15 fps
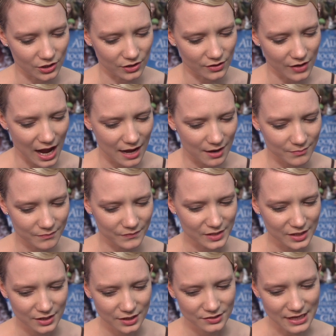know, um,
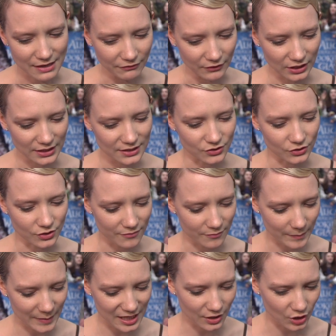definitely sort of
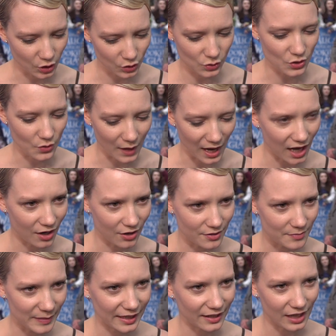being who you are
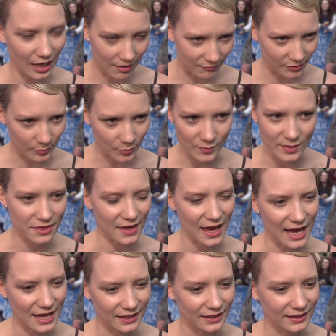and being comfortable with
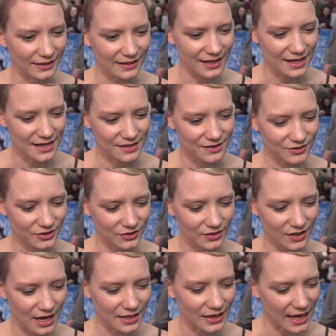that. And, and
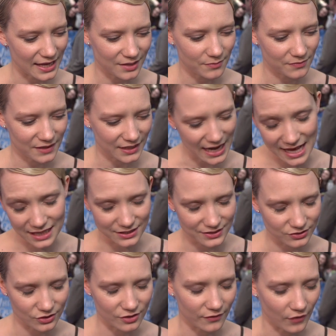I like that Alice
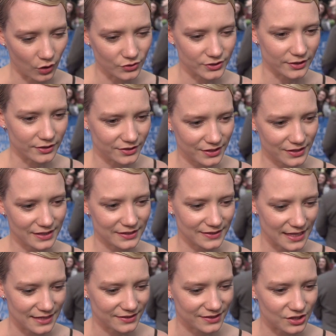sort of holds on to this
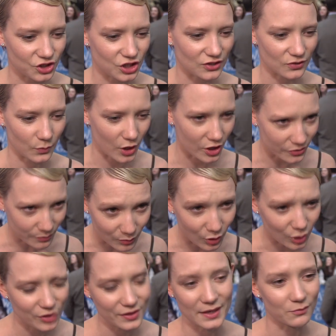sense that she's worth
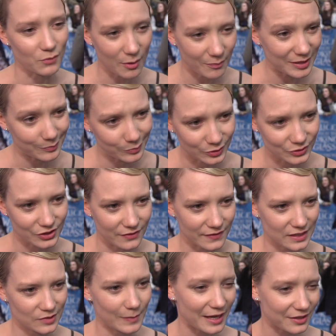more than what people sort of
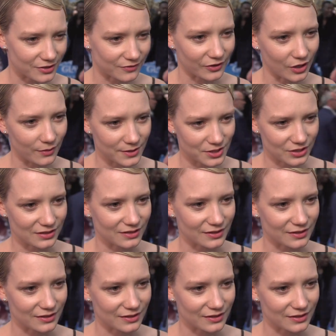expect of her, which is